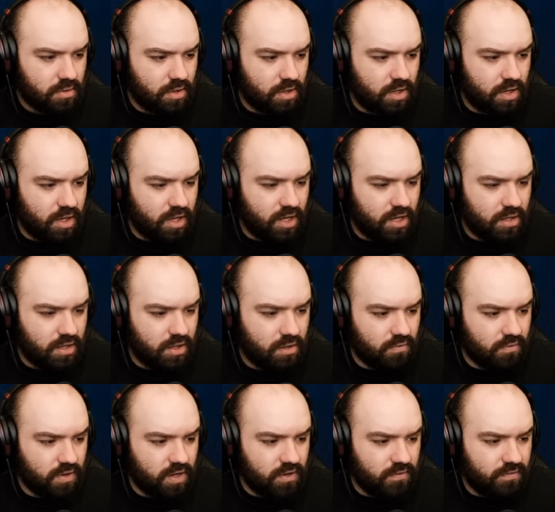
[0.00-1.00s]
Alright, Ian, are you
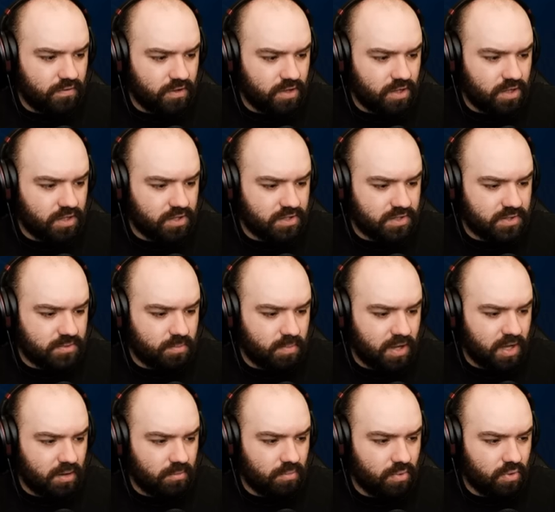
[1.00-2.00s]
ready for these
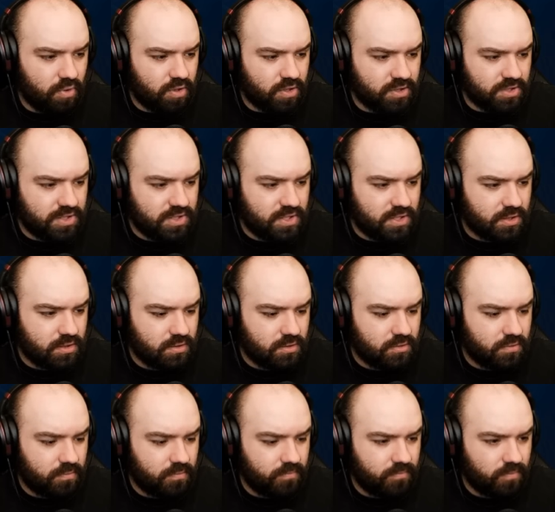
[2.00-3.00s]
bad boys?
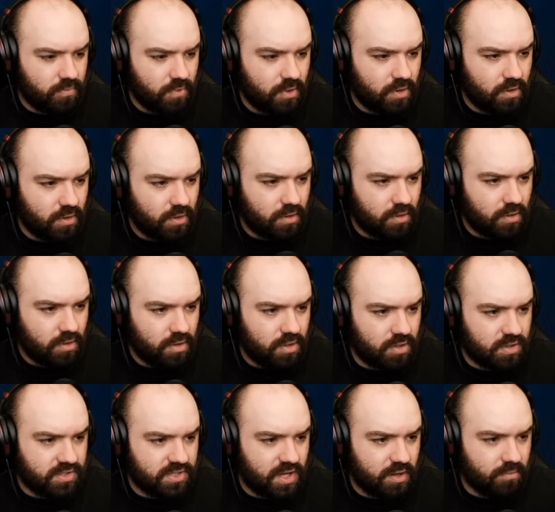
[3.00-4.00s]

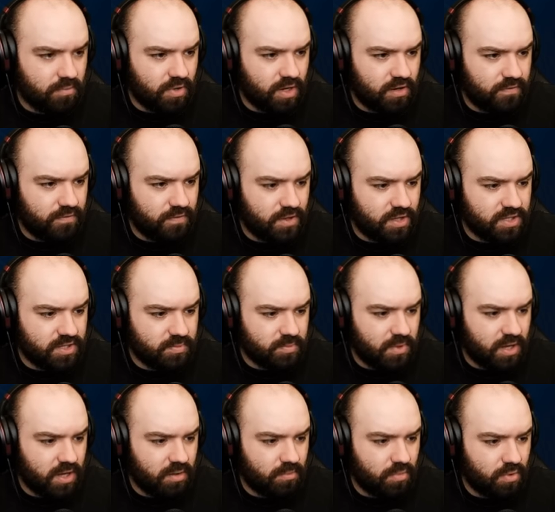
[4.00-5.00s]
Because I'm ready for these
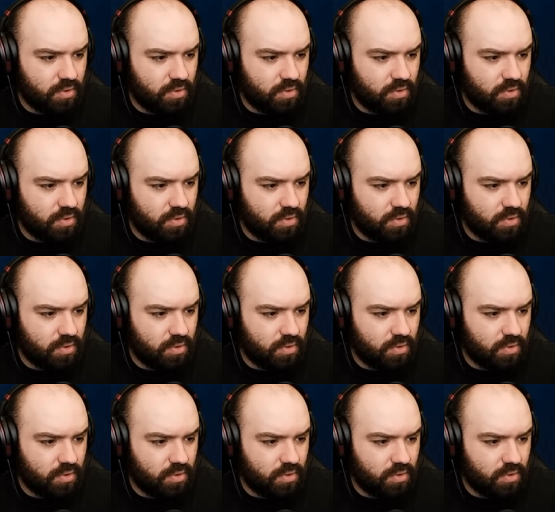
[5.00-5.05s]
bad